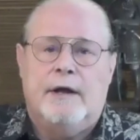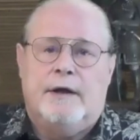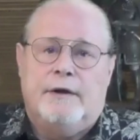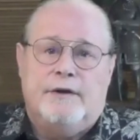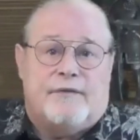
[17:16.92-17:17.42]

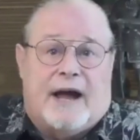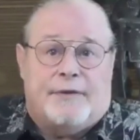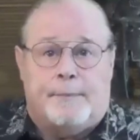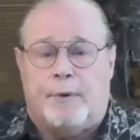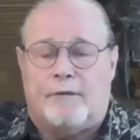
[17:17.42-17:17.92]
you've got
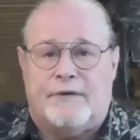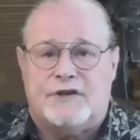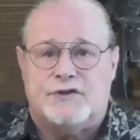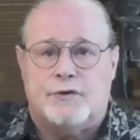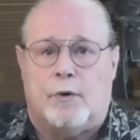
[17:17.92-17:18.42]
the perfect
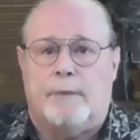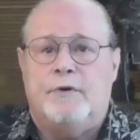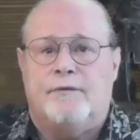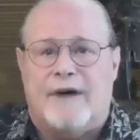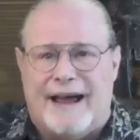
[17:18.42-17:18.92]
storm.
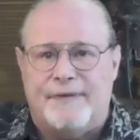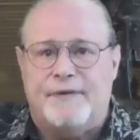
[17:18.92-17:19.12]
You've got